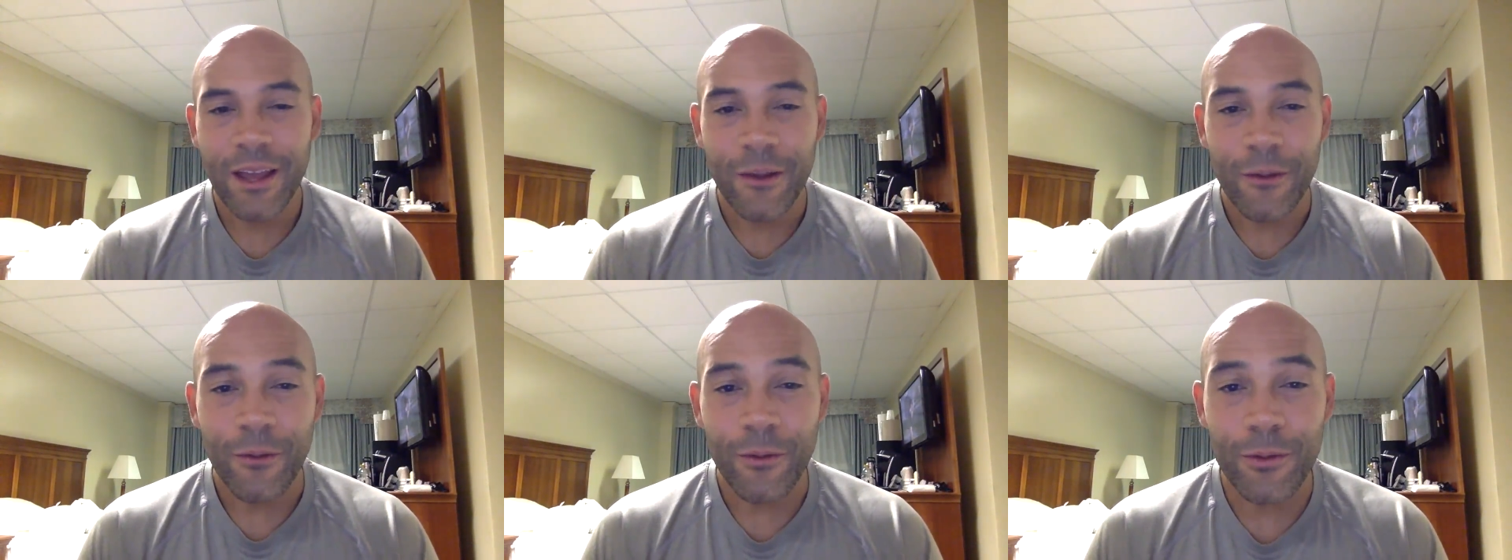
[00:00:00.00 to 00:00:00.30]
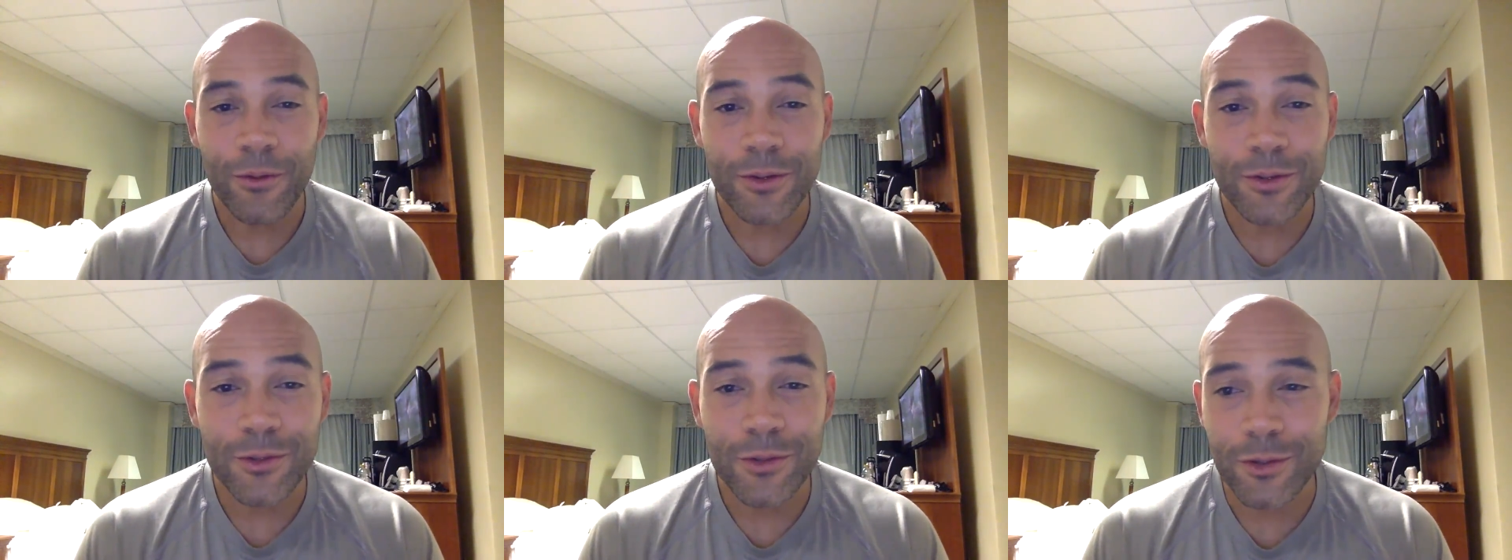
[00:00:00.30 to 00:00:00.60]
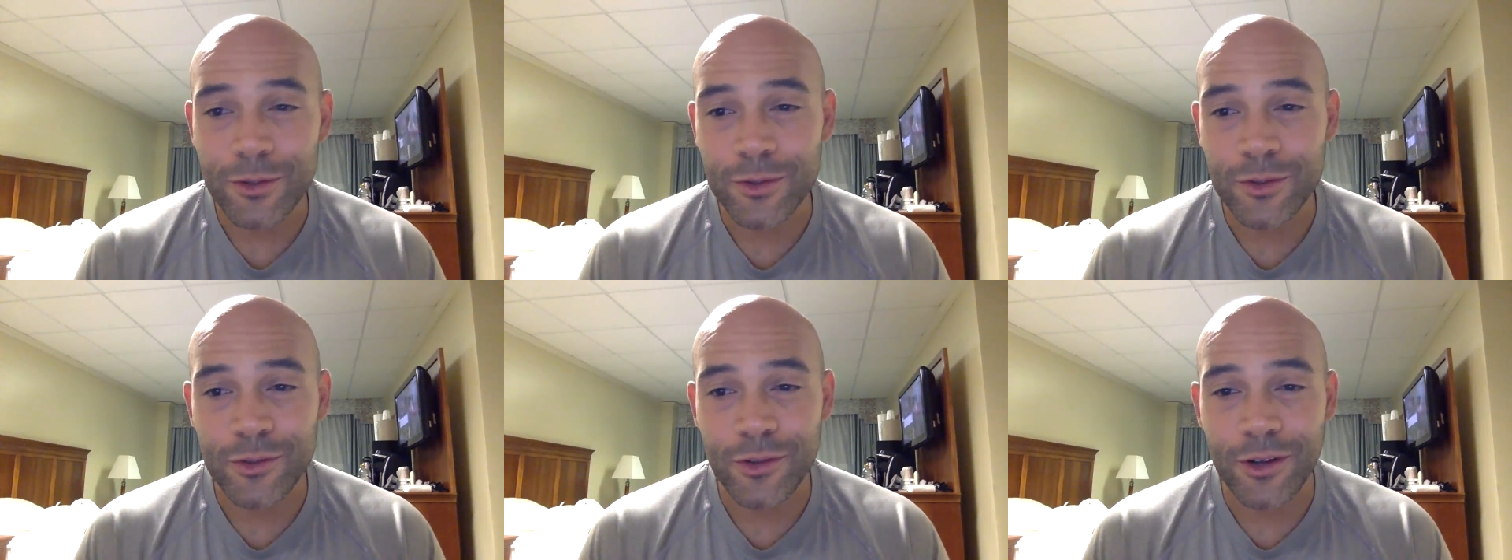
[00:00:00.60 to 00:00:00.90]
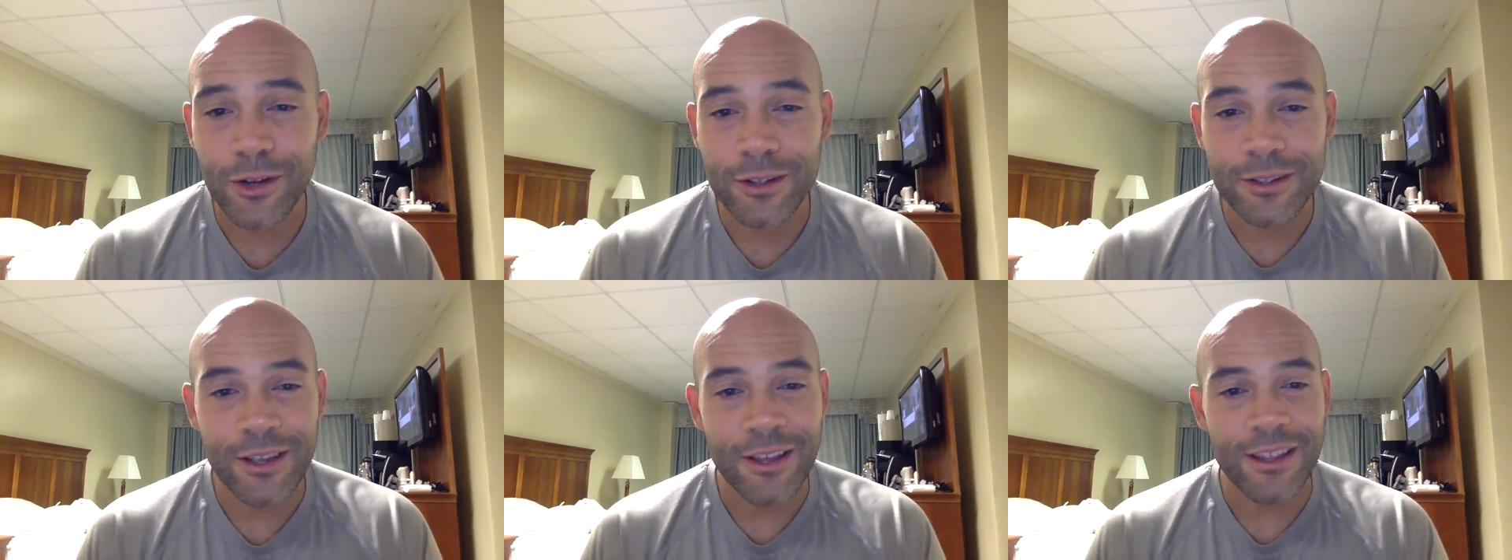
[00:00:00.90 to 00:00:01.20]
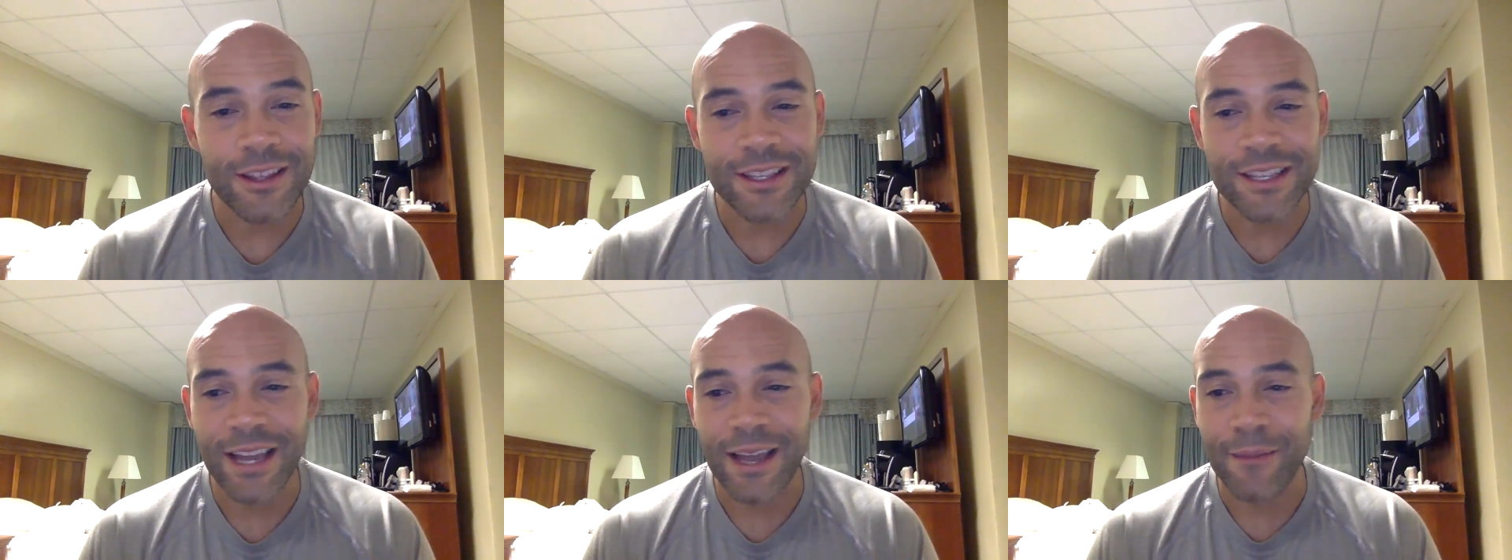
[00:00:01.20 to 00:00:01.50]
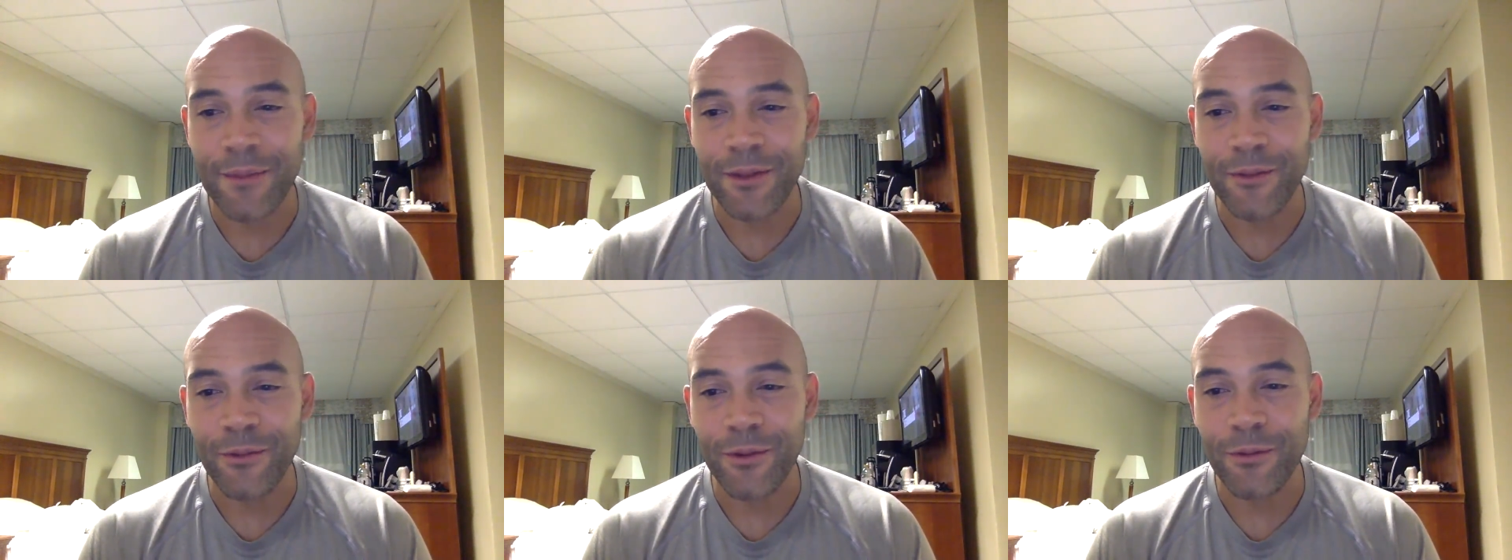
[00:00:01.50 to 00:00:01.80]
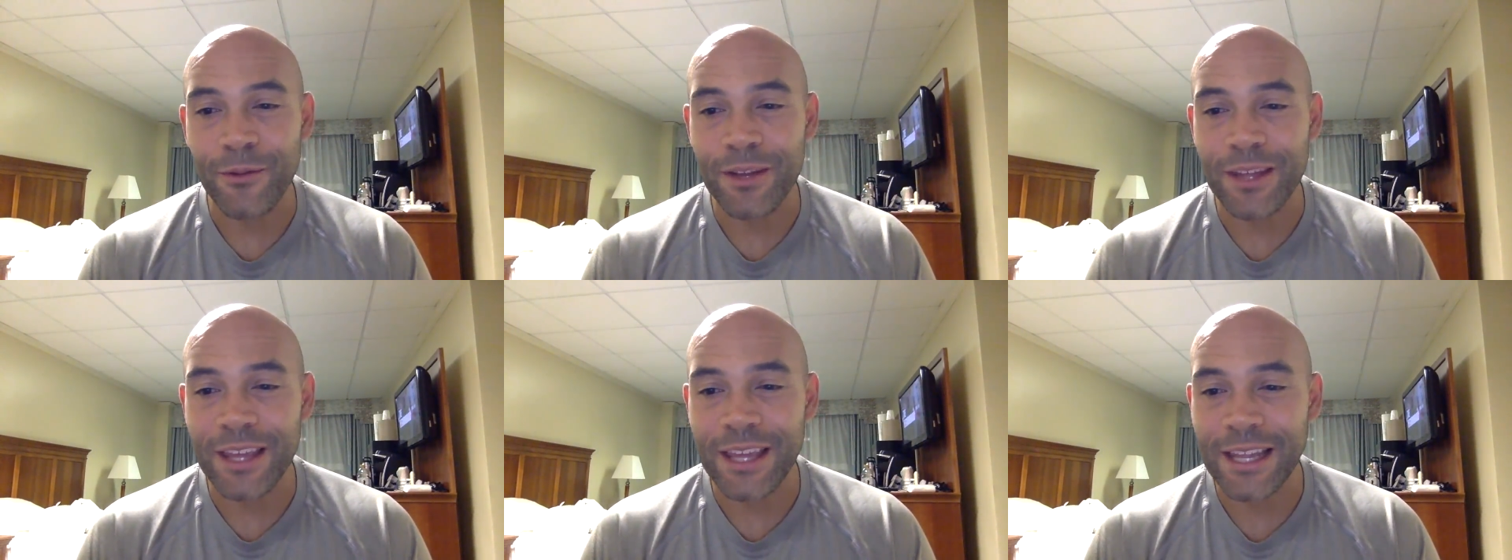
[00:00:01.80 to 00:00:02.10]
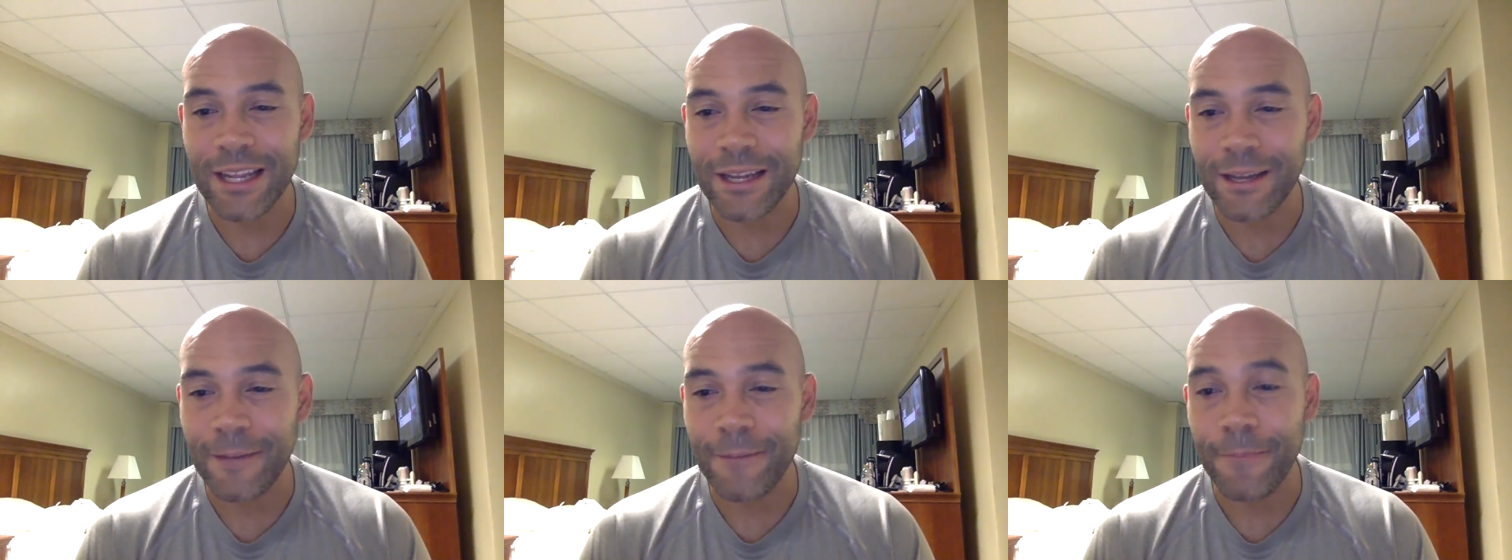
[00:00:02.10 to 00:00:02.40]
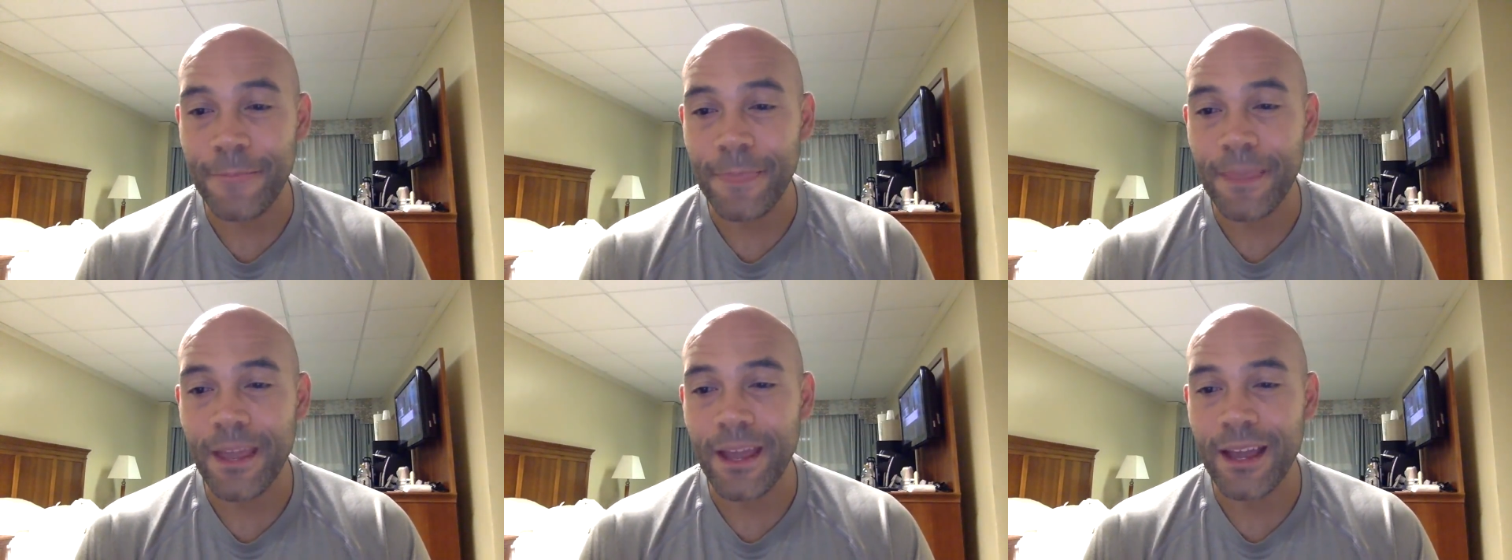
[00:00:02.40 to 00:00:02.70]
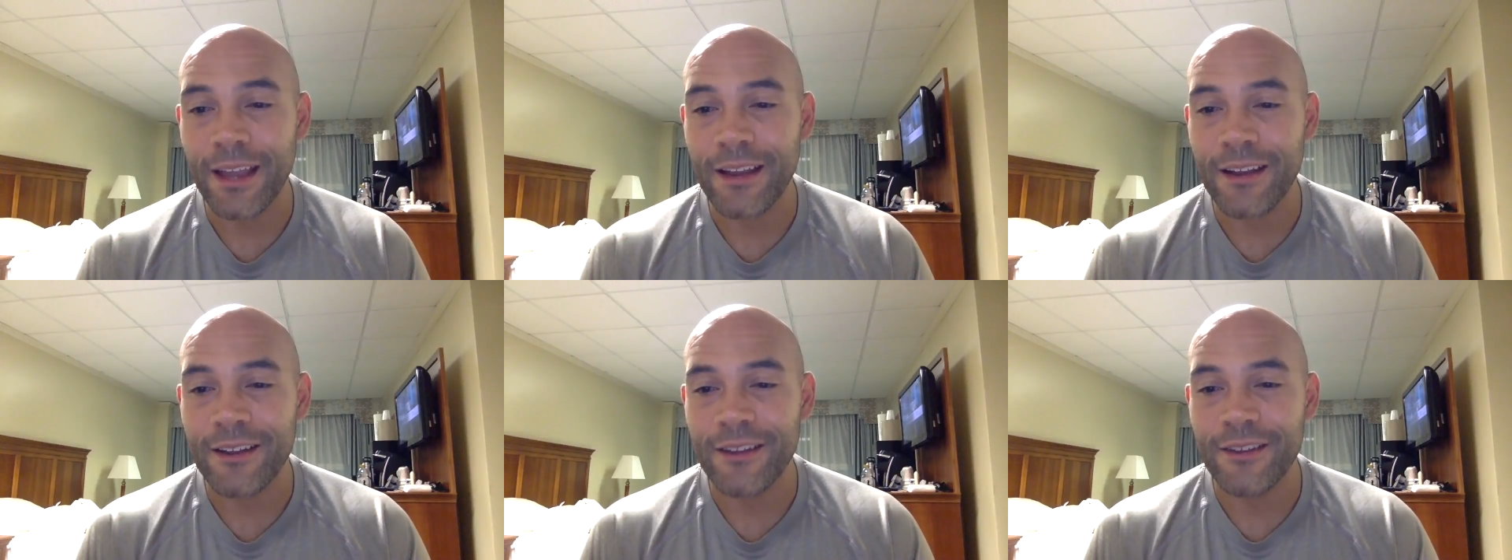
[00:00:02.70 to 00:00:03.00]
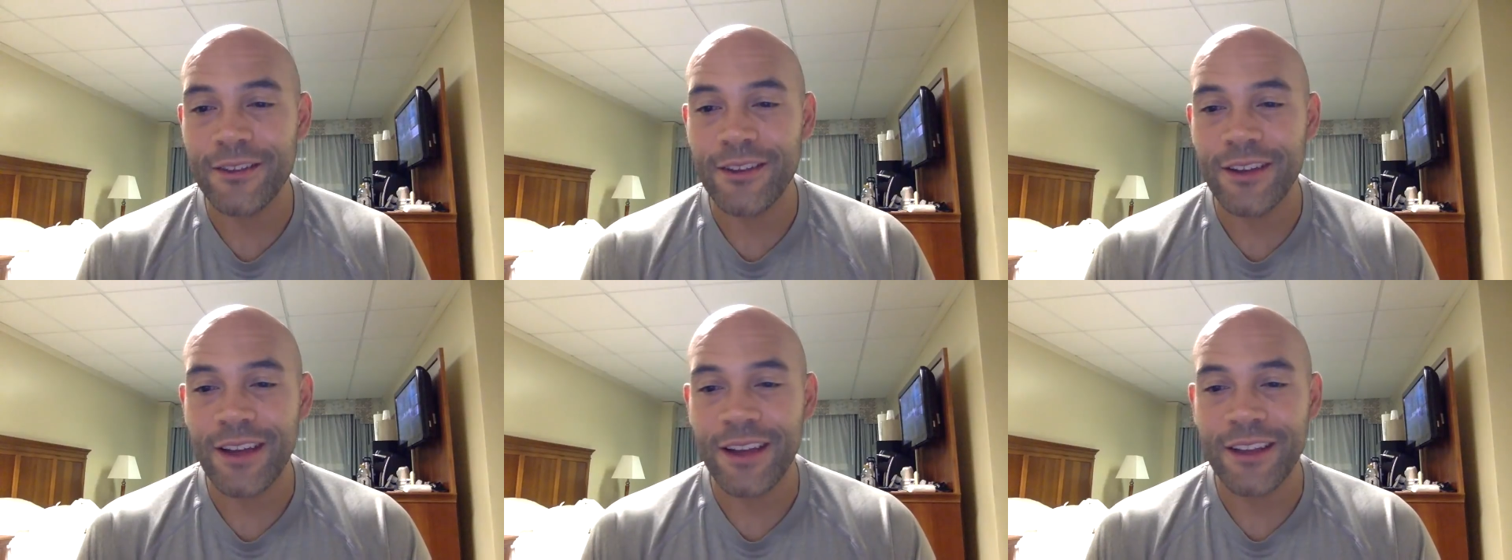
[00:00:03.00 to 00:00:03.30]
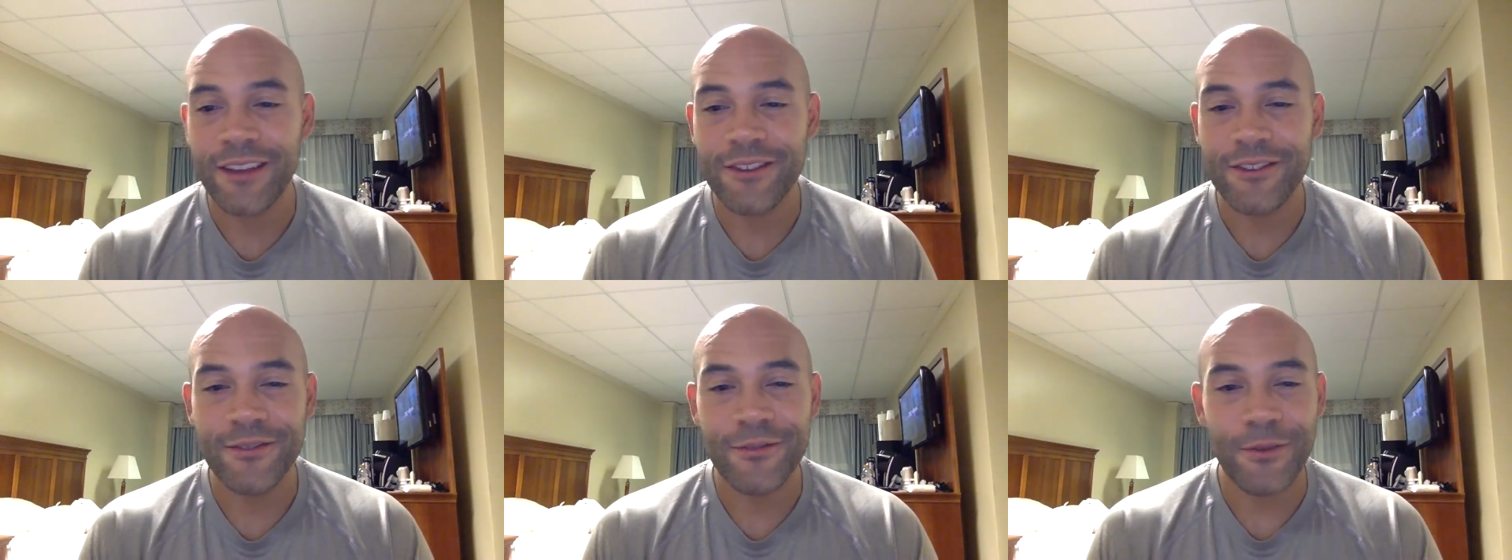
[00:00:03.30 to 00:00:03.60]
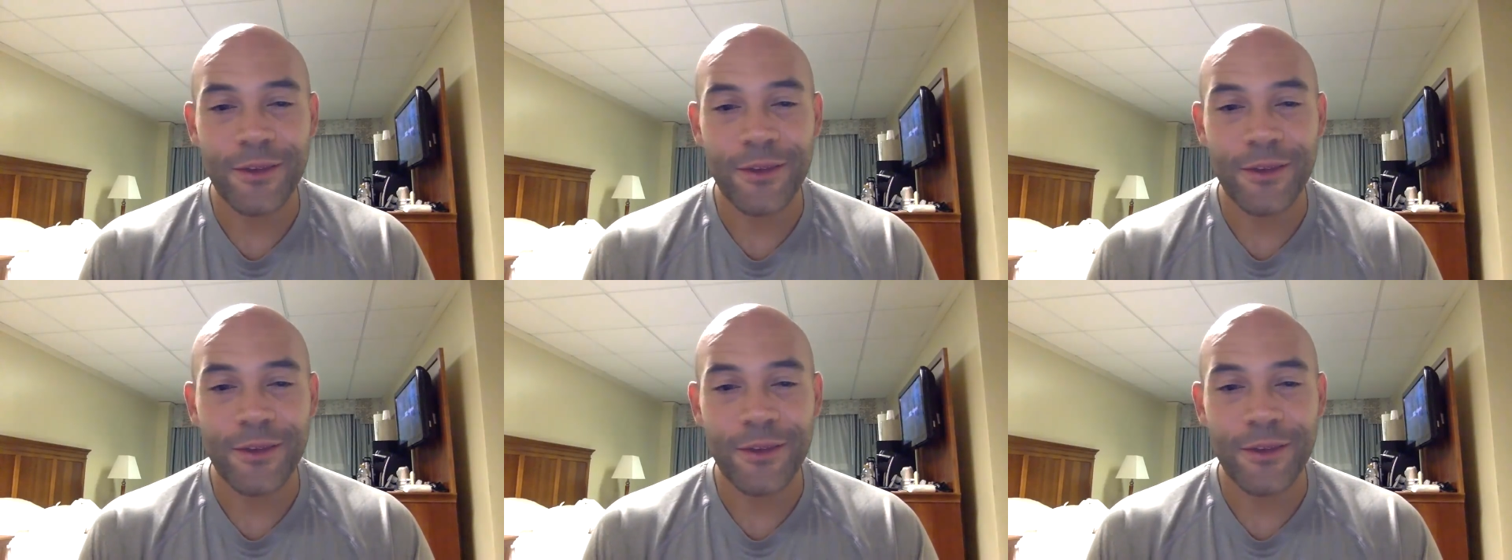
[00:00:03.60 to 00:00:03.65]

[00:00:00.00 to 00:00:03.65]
Well, we would do those draws all the time, and we would get yeah, I hear you.